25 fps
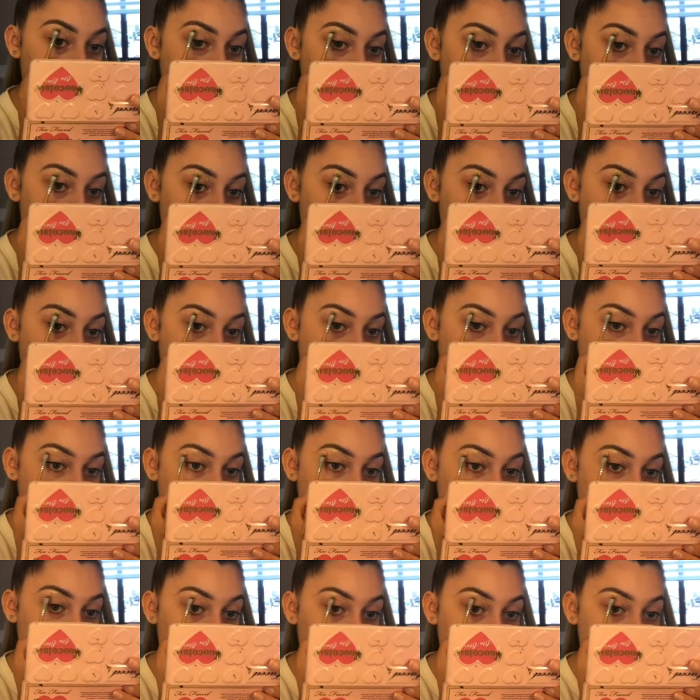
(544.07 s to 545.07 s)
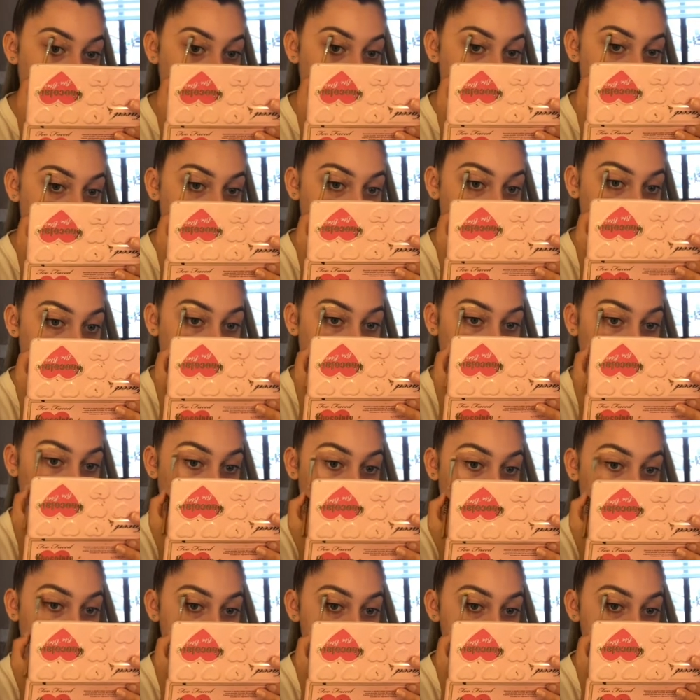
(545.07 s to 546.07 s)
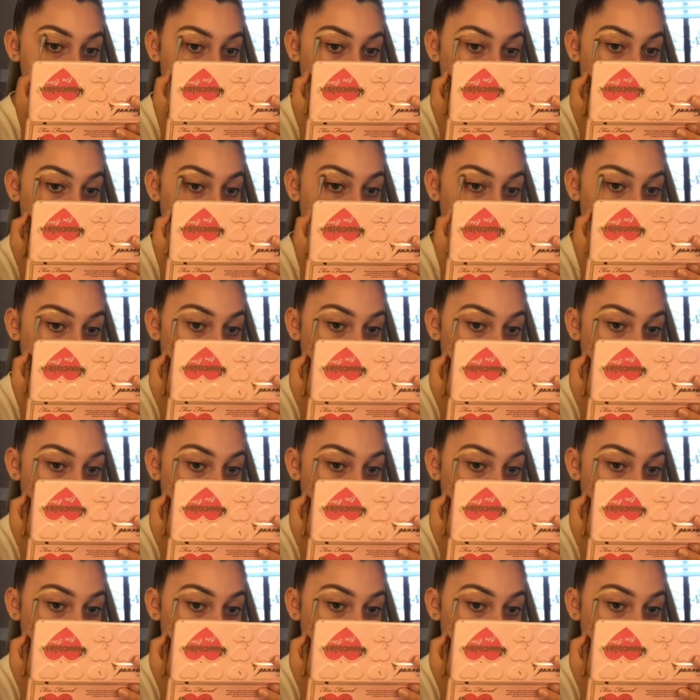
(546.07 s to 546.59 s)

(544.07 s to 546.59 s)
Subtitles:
wanted to do for the longest time.